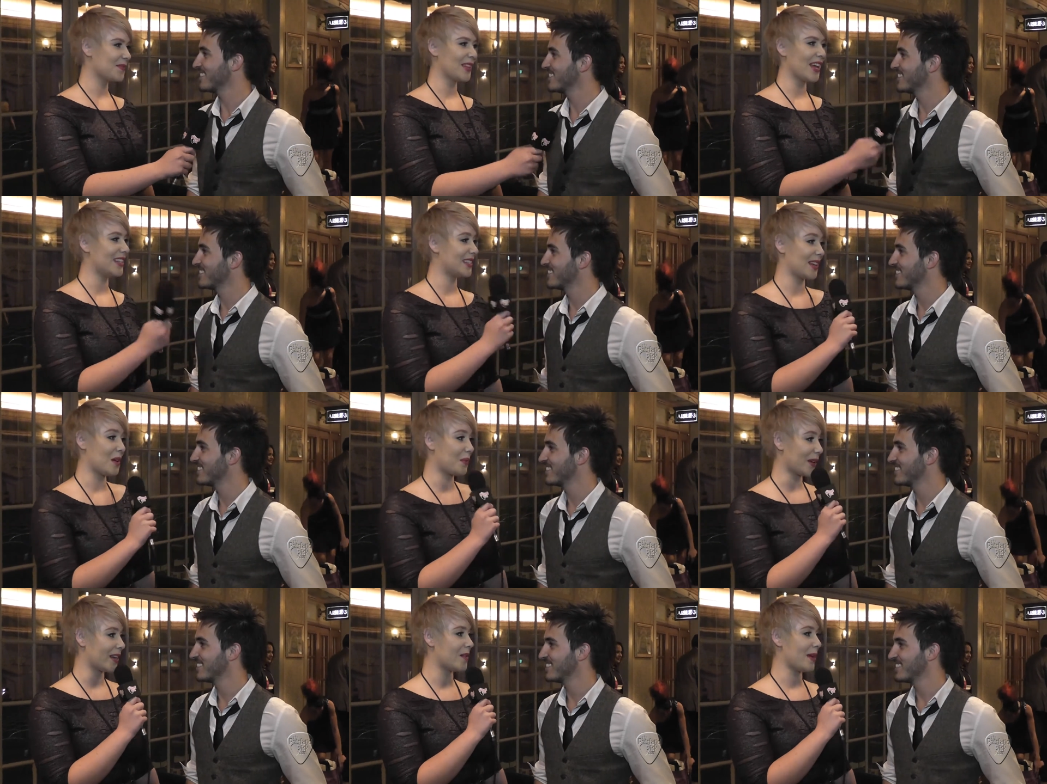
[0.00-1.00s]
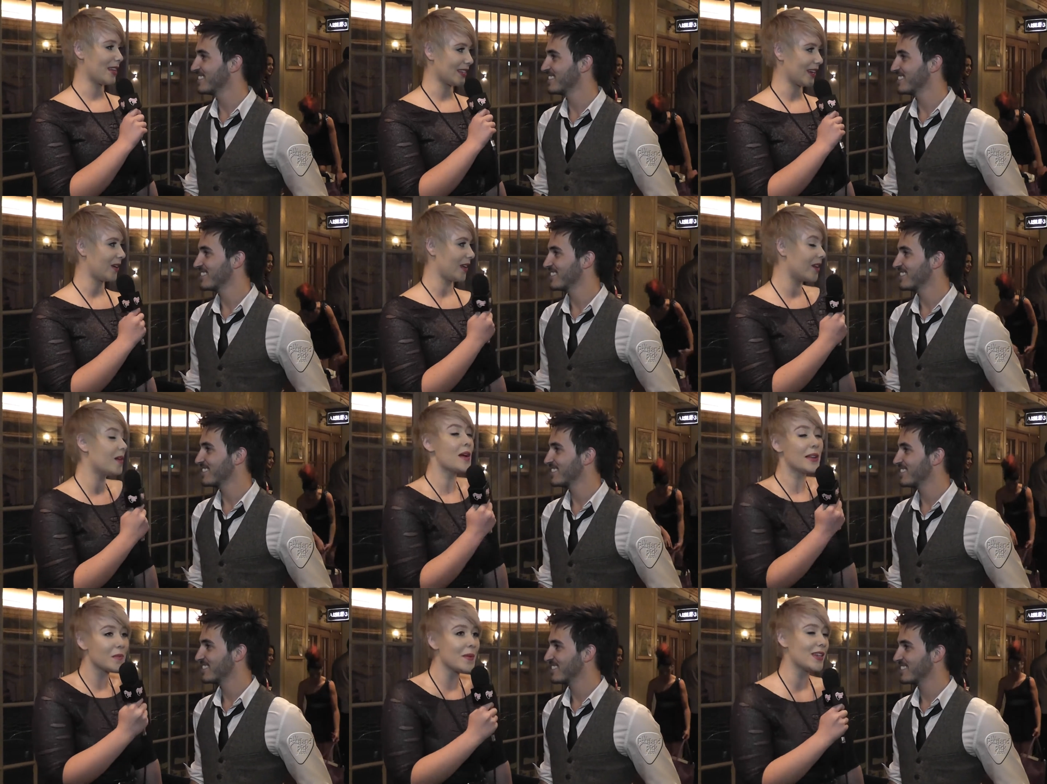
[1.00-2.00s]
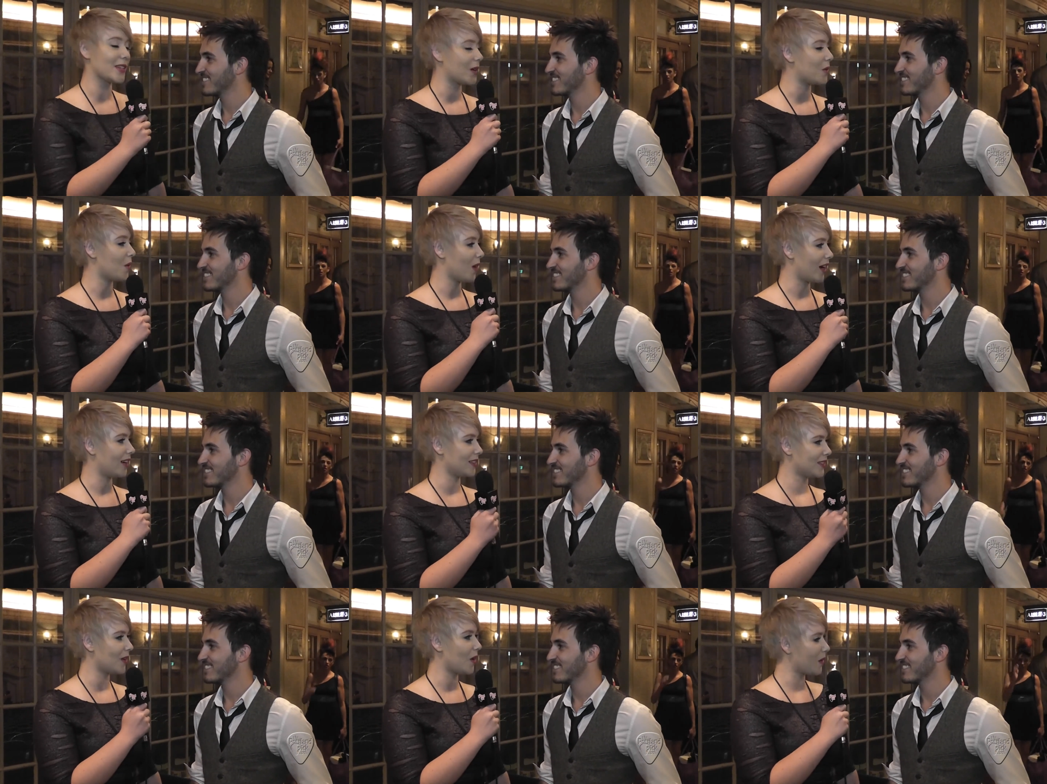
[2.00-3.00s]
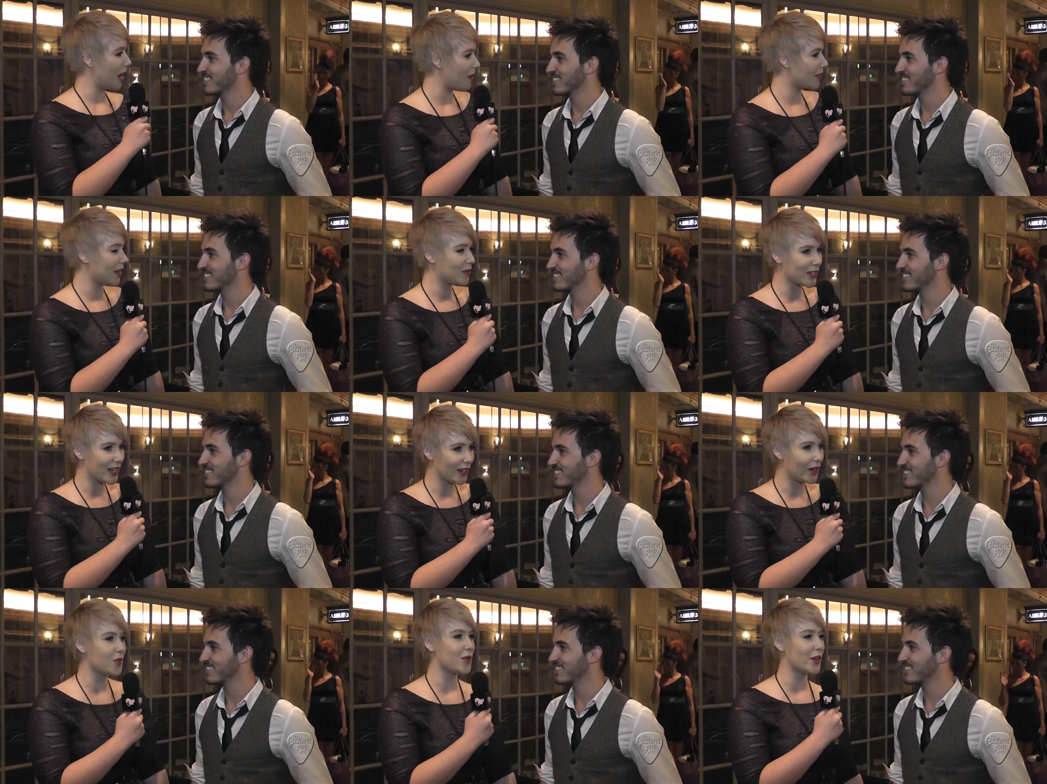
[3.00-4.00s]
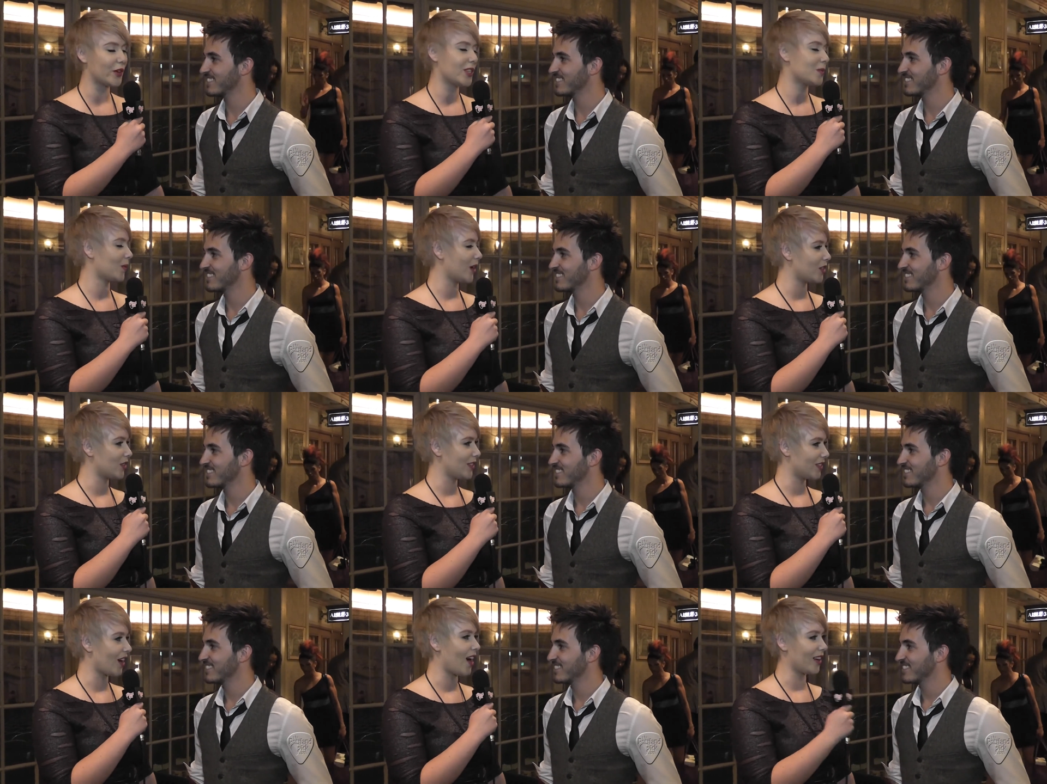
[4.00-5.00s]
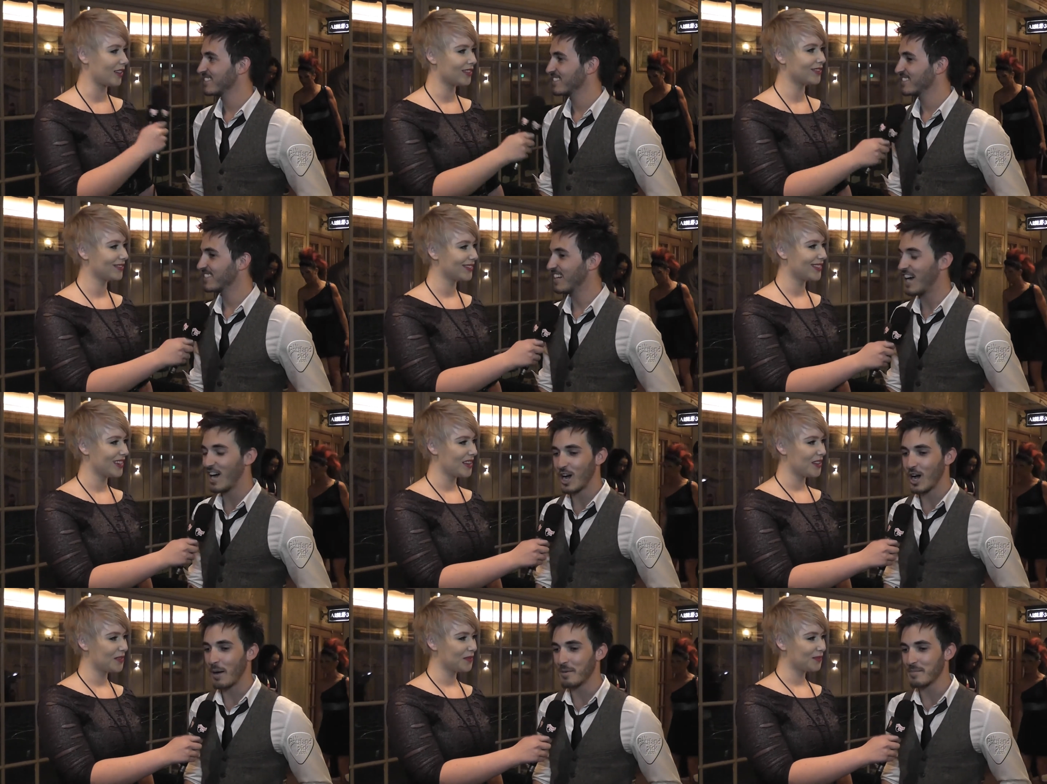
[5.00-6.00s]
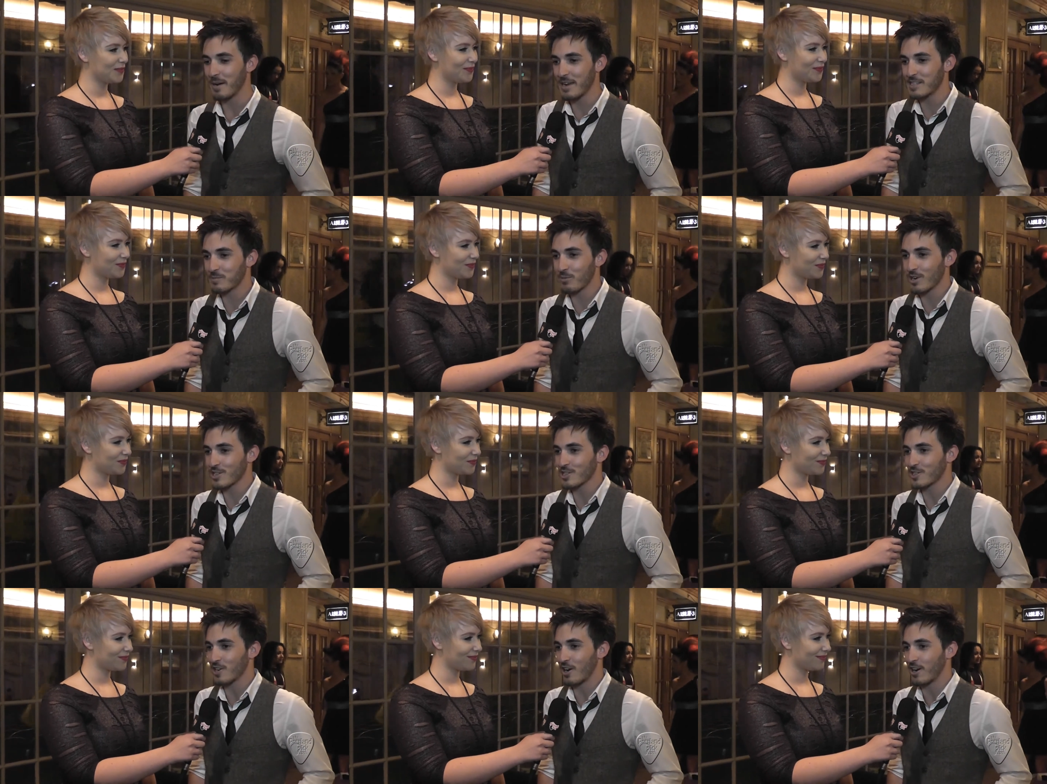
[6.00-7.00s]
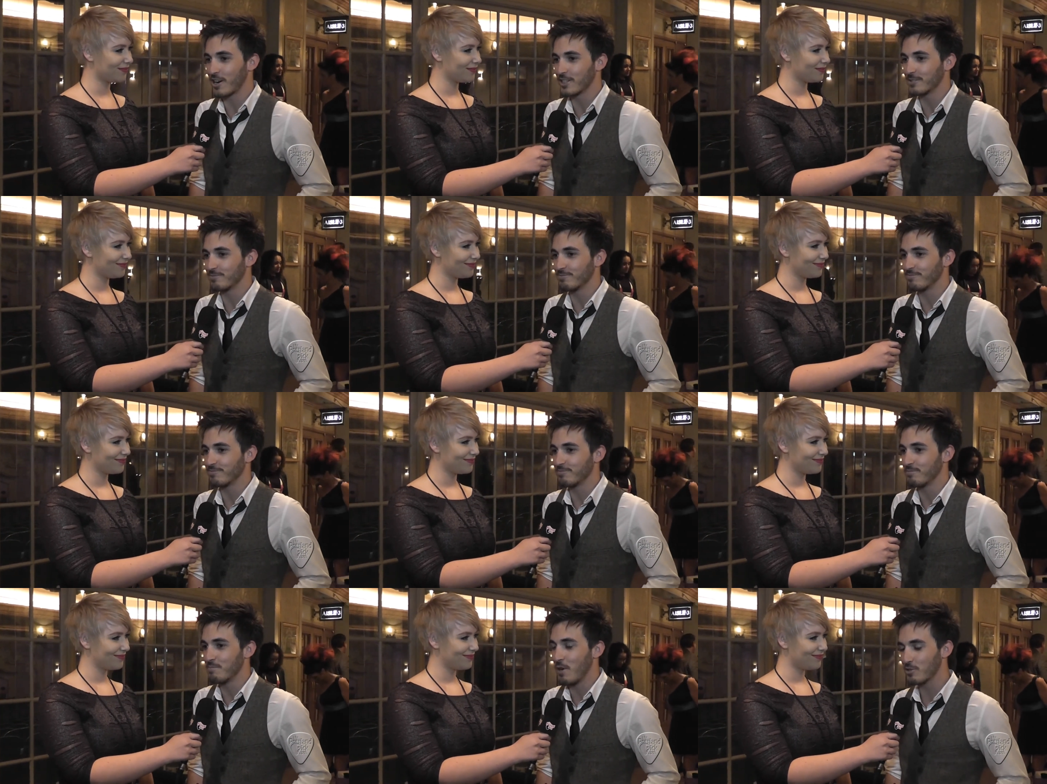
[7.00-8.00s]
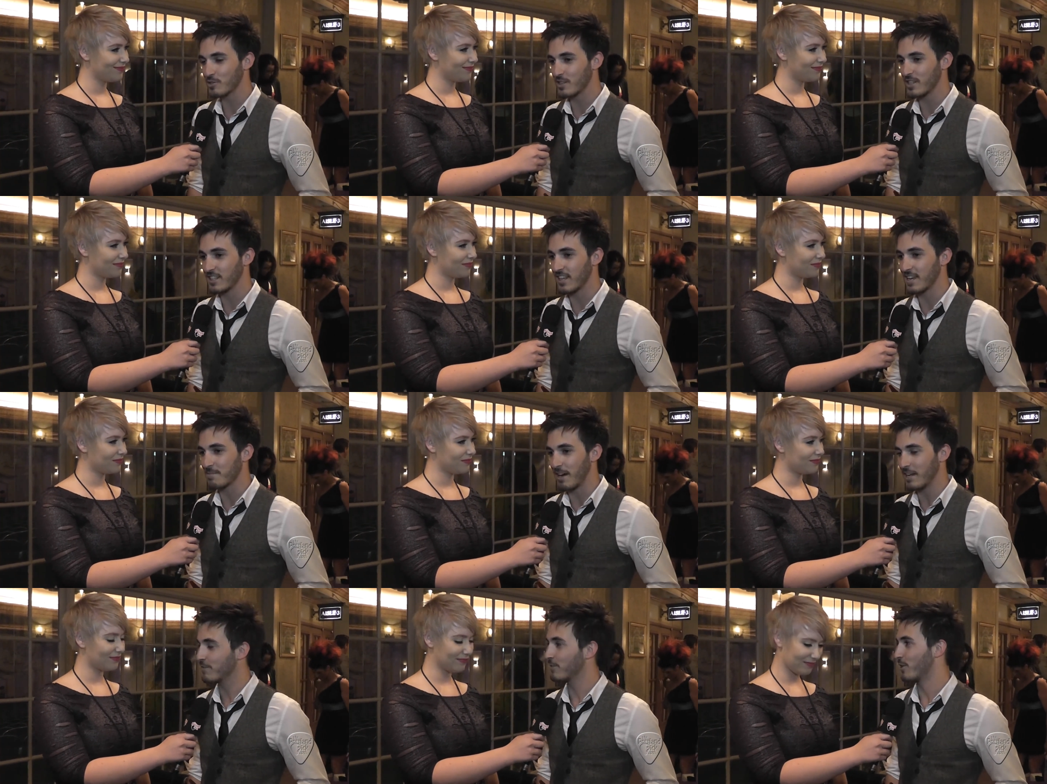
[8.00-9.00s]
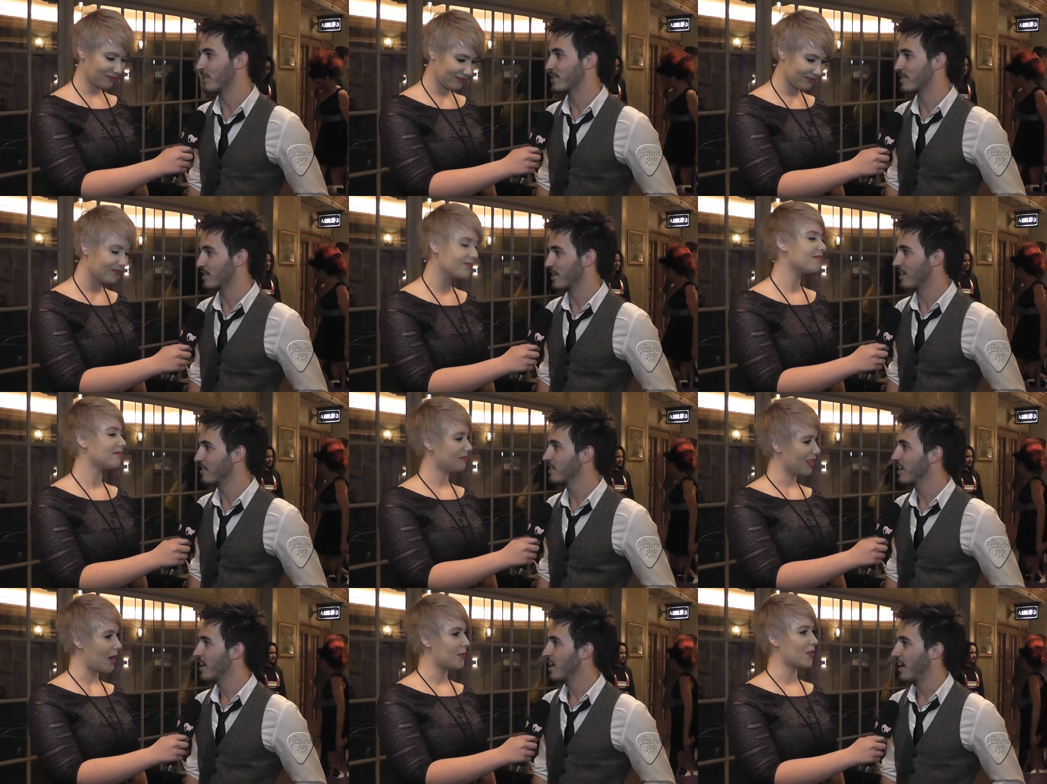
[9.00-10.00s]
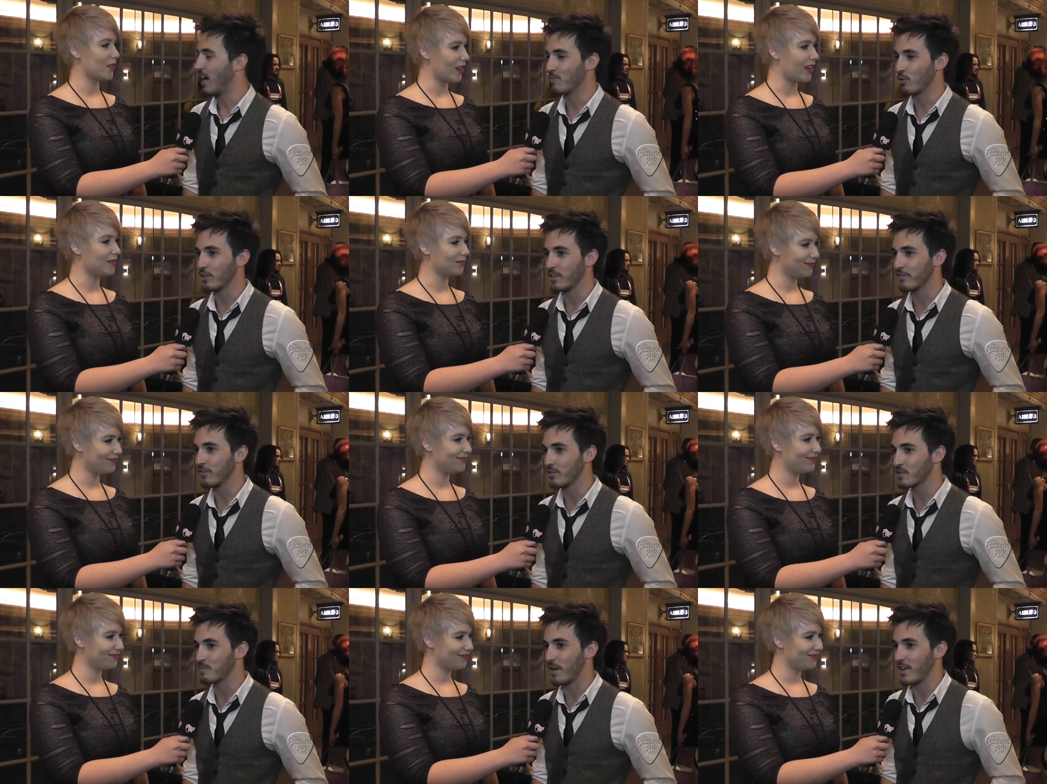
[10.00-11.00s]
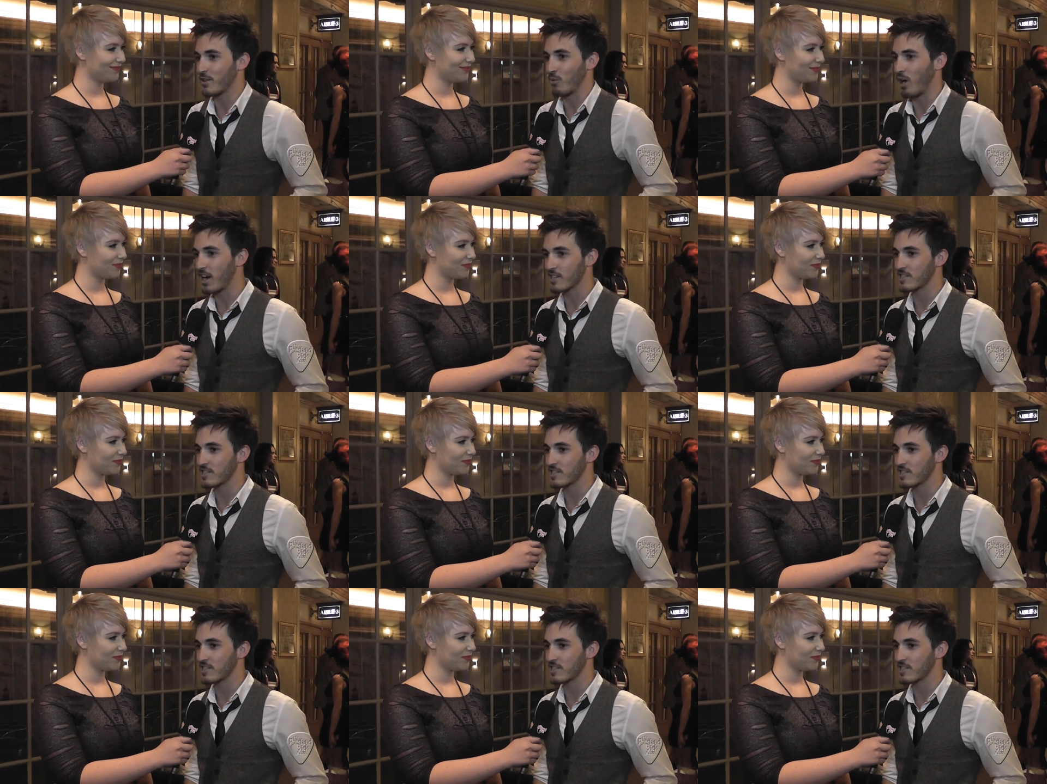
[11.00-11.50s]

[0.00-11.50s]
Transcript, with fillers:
Speaker 1: It's a pretty amazing, an, an amazing award. So I would love to hear who your inspirations are.
Speaker 2: Uh, I mean, my inspirations are mostly like my influence, you know? I'm really influenced by the rock